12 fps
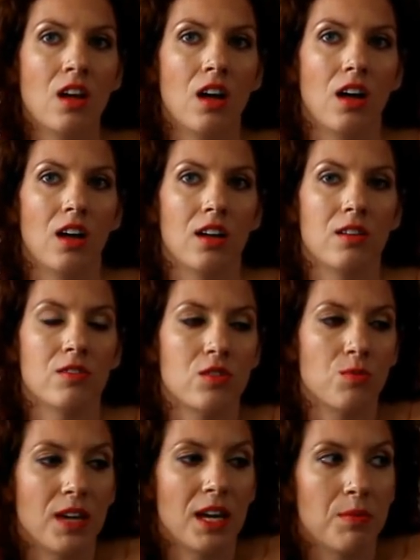to
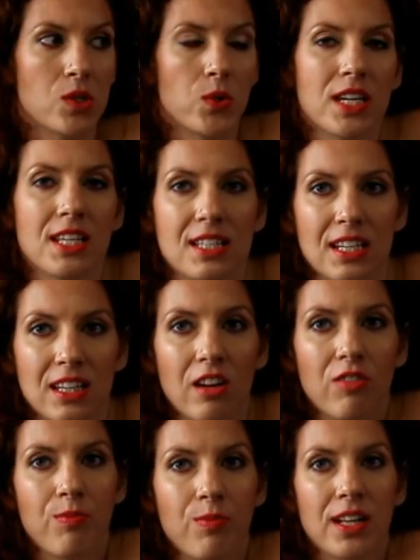be able to eat
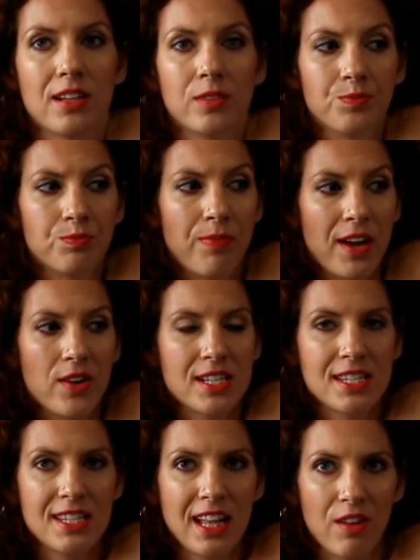enough milk by
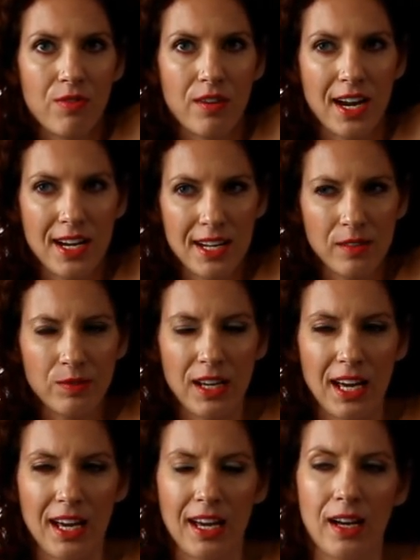herself, right?
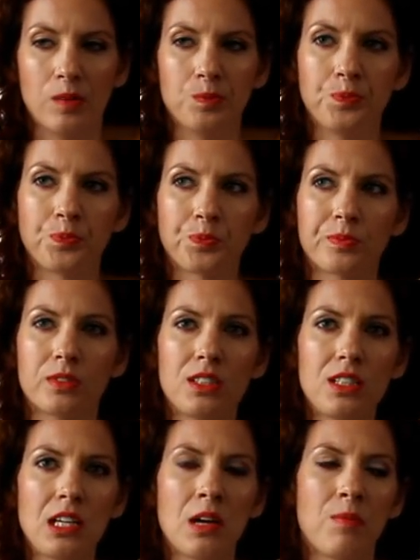
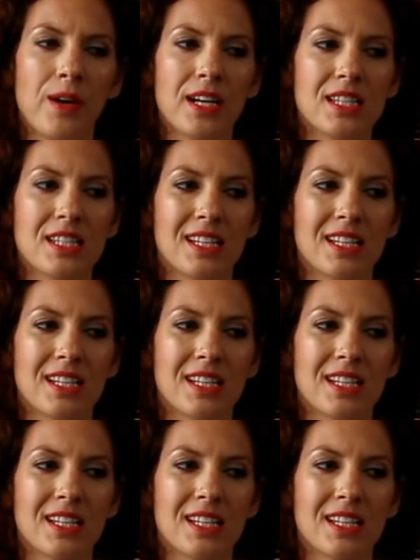But